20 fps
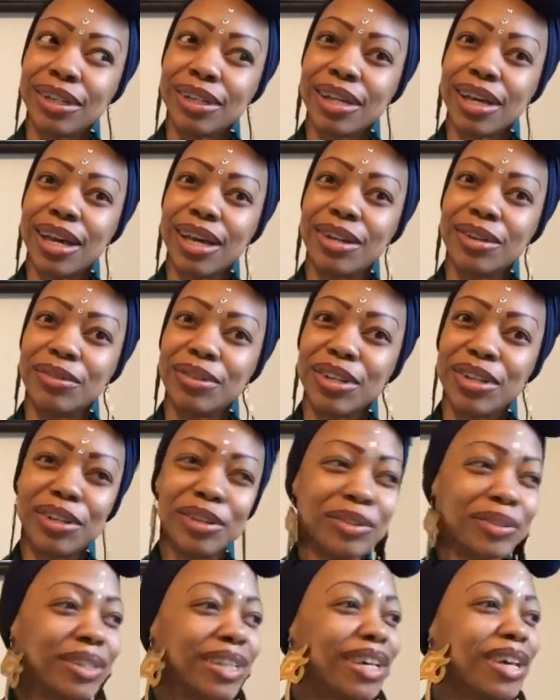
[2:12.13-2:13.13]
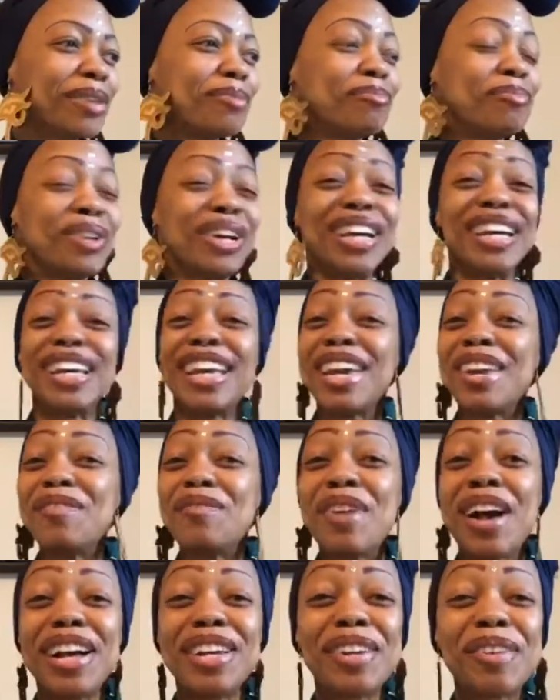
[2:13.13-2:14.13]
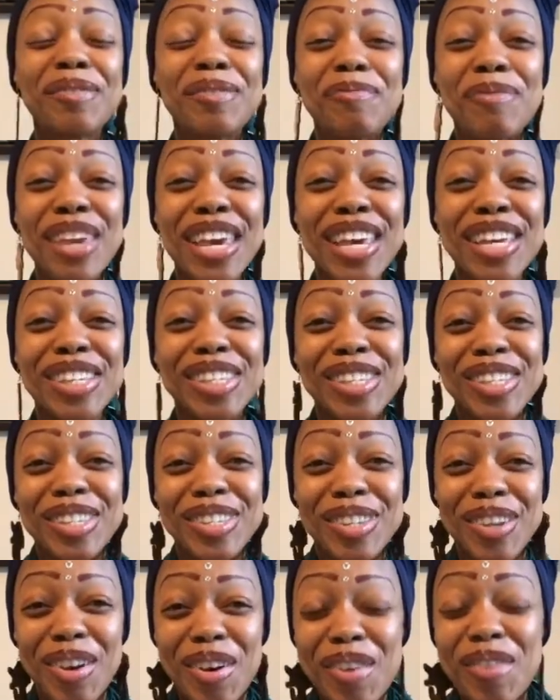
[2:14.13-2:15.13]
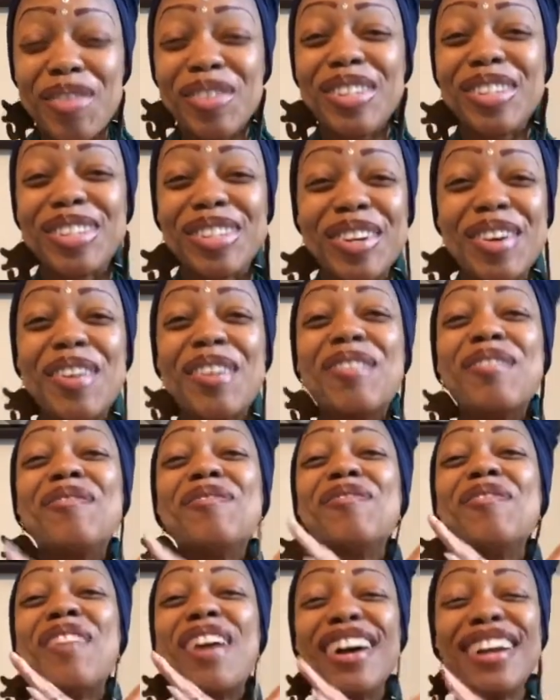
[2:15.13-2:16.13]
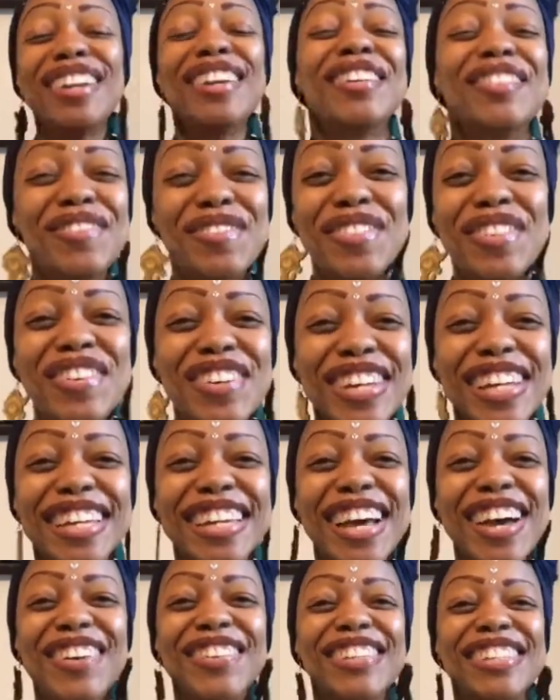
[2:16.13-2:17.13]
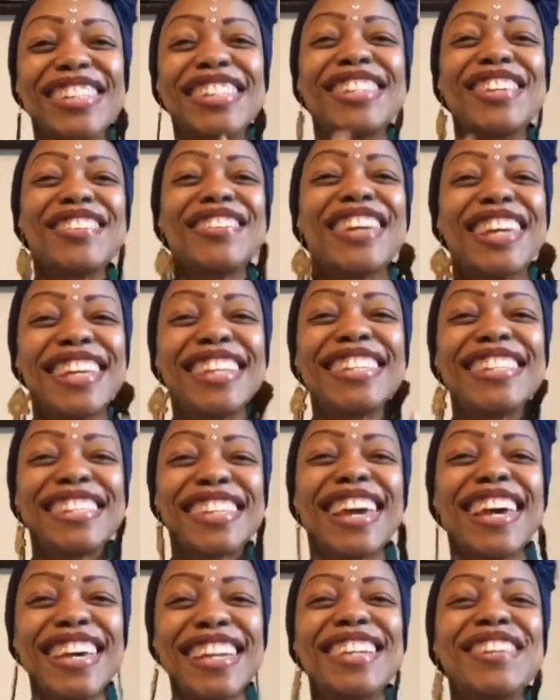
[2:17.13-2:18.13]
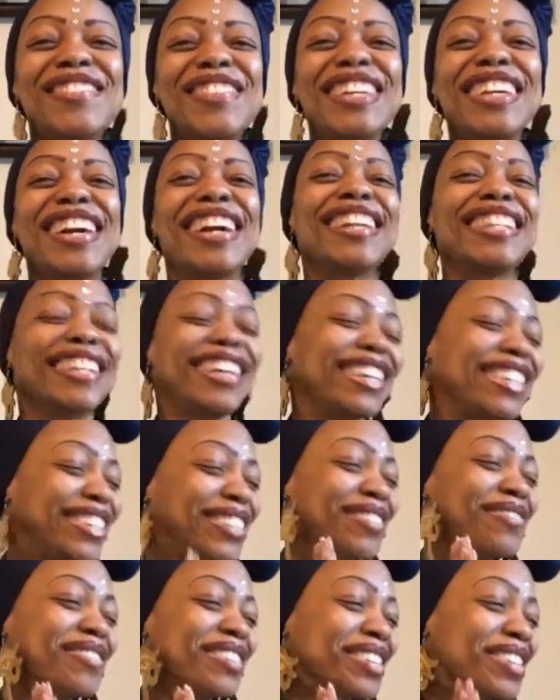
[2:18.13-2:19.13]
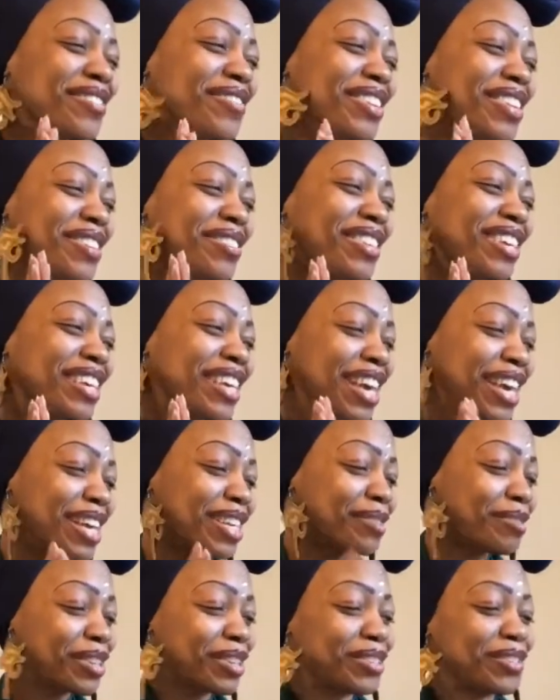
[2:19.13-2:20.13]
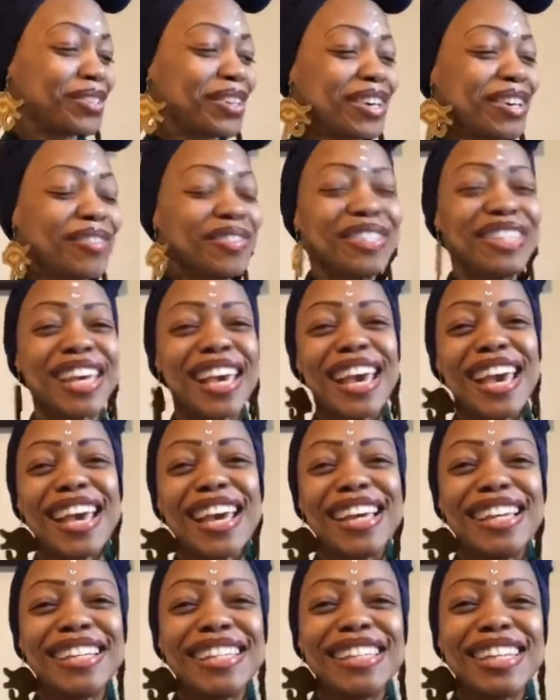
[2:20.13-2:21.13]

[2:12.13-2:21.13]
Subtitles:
don't know. But it wound up being so wonderful, and I was so excited. We got like some really special gifts, and